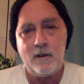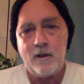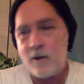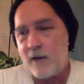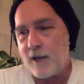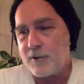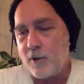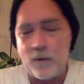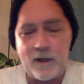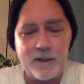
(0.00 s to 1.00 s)
Okay, so
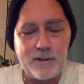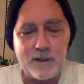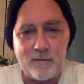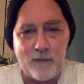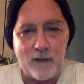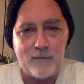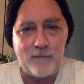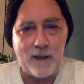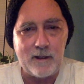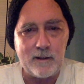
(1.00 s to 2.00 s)
I'm ready to give my
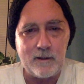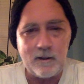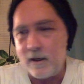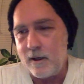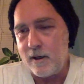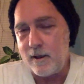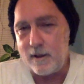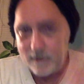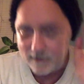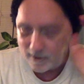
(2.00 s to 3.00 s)
final
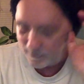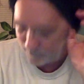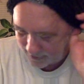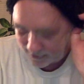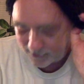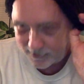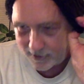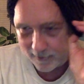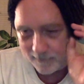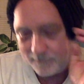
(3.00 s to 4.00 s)
opinions
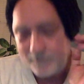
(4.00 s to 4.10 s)
here.